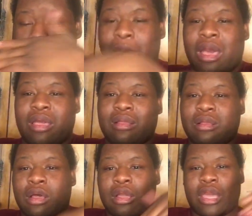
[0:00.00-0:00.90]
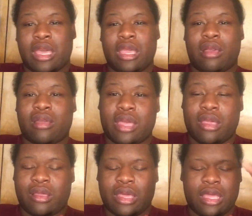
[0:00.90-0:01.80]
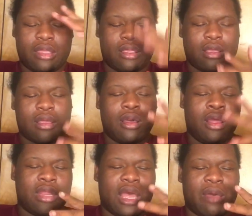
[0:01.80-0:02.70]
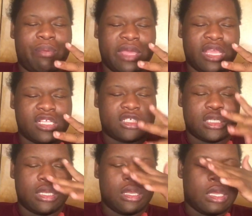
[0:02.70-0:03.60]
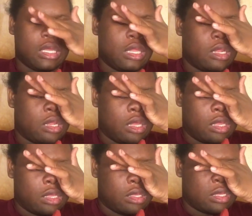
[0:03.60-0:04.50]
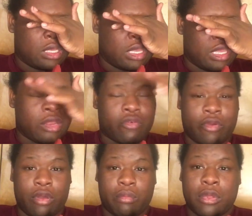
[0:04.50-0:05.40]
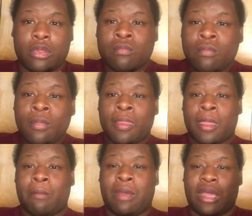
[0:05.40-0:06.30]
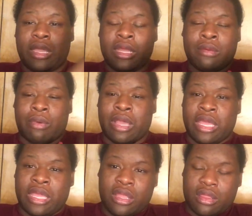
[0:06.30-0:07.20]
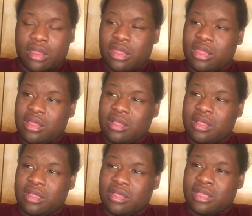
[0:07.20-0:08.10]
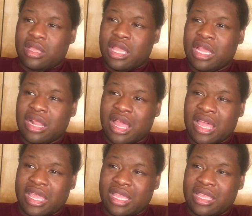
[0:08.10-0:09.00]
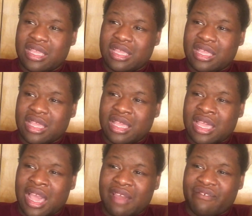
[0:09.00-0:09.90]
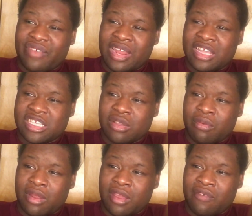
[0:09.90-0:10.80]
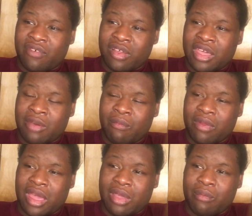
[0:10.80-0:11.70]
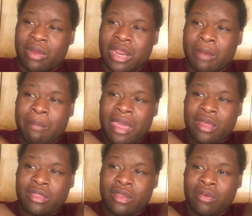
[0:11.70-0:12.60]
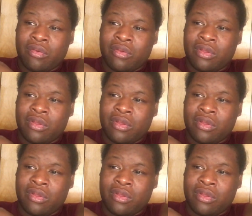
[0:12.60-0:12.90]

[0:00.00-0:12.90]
but okay, okay, okay. Call now, Peach. Alright. Get a grip. But anyways, he like got finished or whatever and like went in the bathroom.